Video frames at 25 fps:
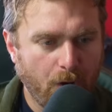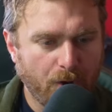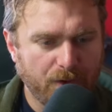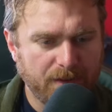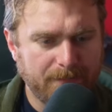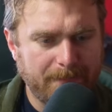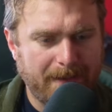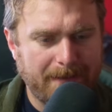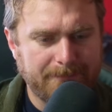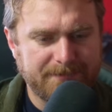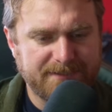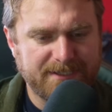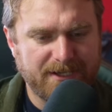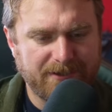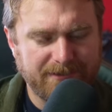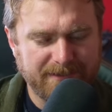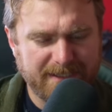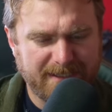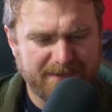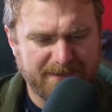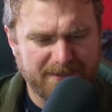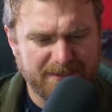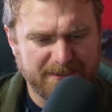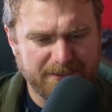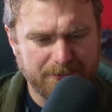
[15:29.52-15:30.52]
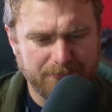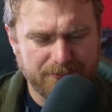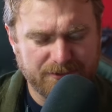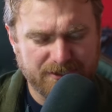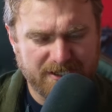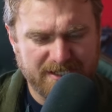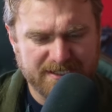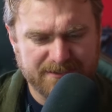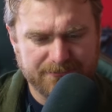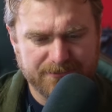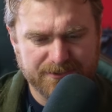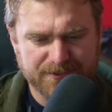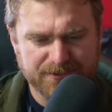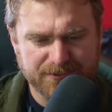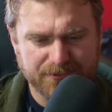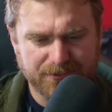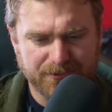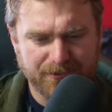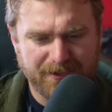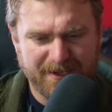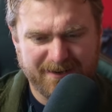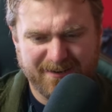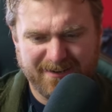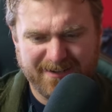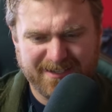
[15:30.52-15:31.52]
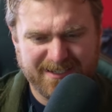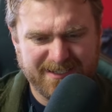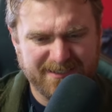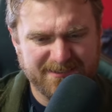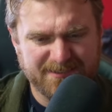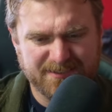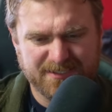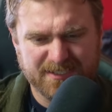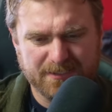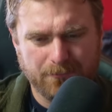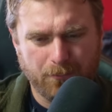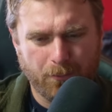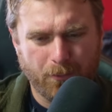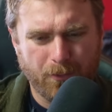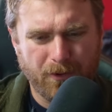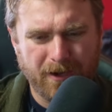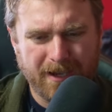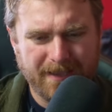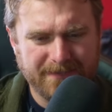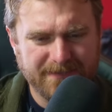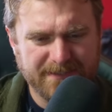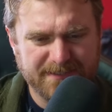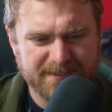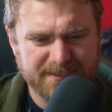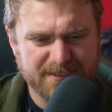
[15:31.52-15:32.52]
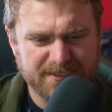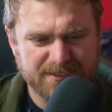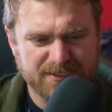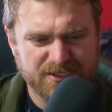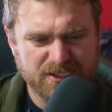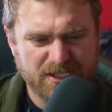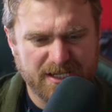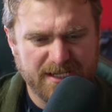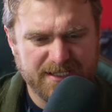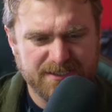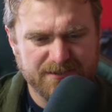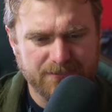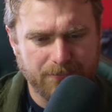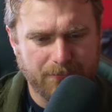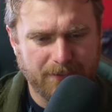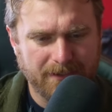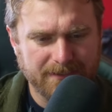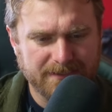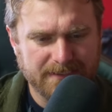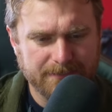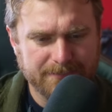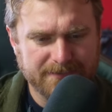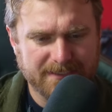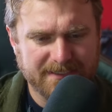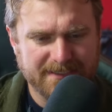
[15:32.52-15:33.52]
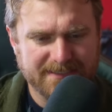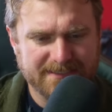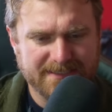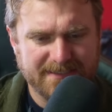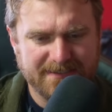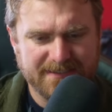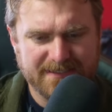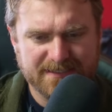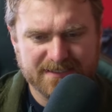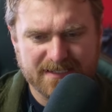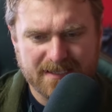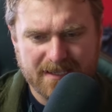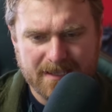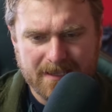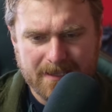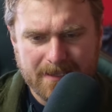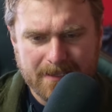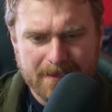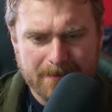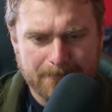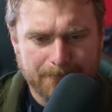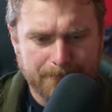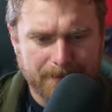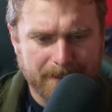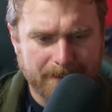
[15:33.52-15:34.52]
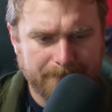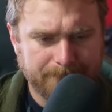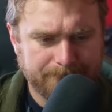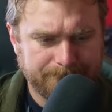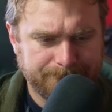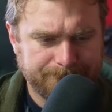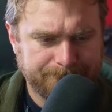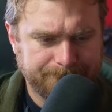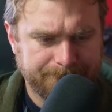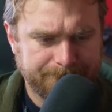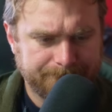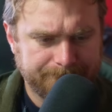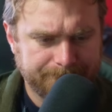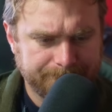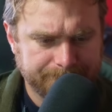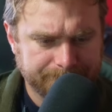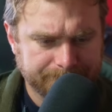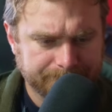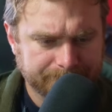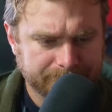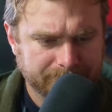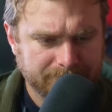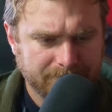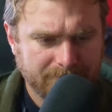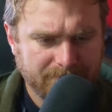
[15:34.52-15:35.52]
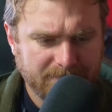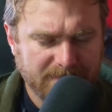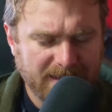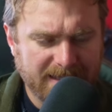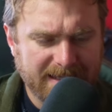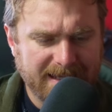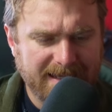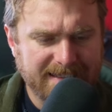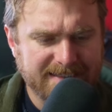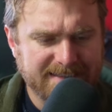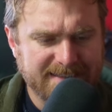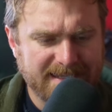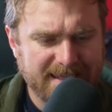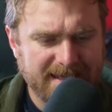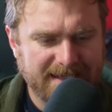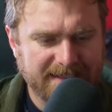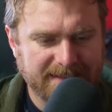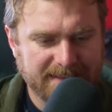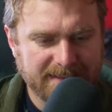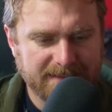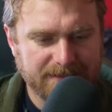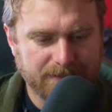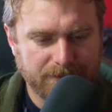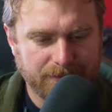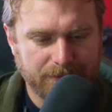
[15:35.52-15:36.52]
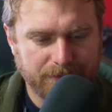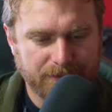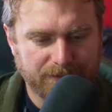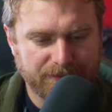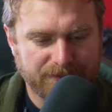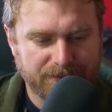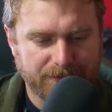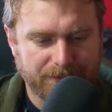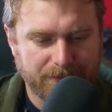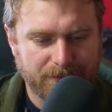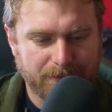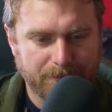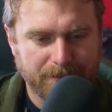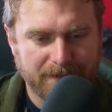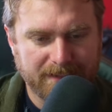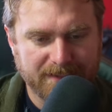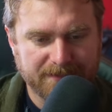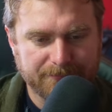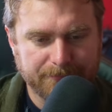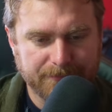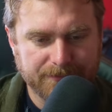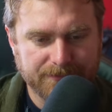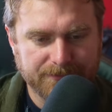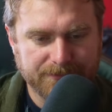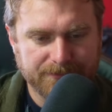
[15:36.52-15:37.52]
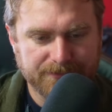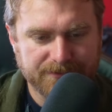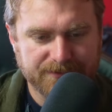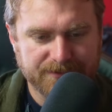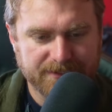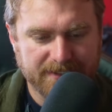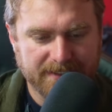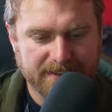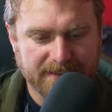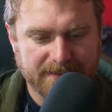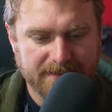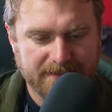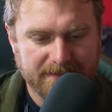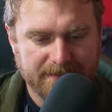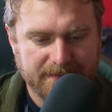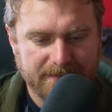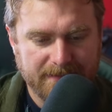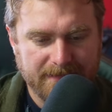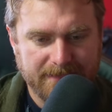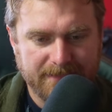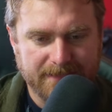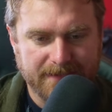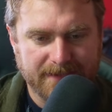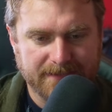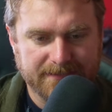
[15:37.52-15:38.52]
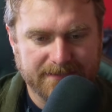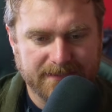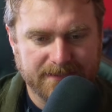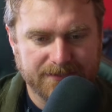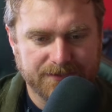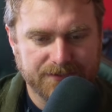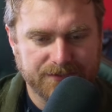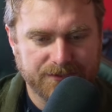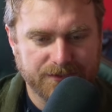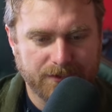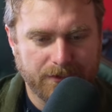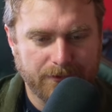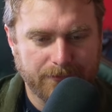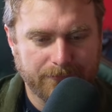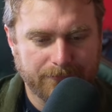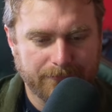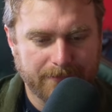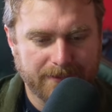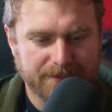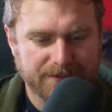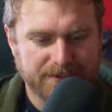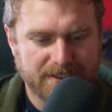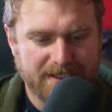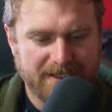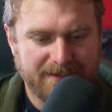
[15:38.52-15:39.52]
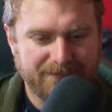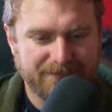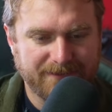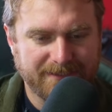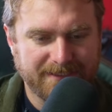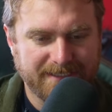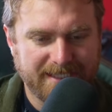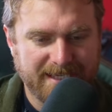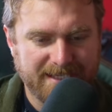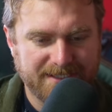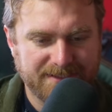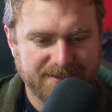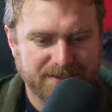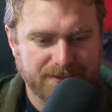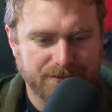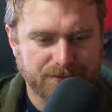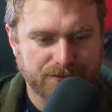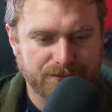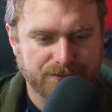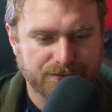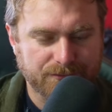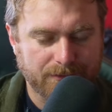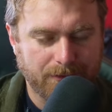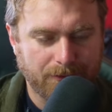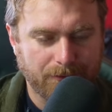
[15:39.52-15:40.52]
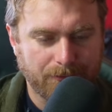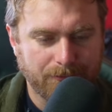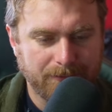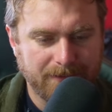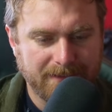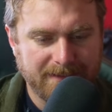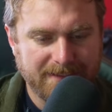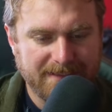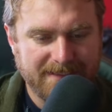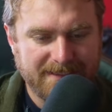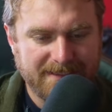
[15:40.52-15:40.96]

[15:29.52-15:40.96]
on the maps, the only other little change we saw, and I can't see why this has changed, why Deep State has done this, but uh, down in the Kherson Oblast, we do see that it does show Russia have less control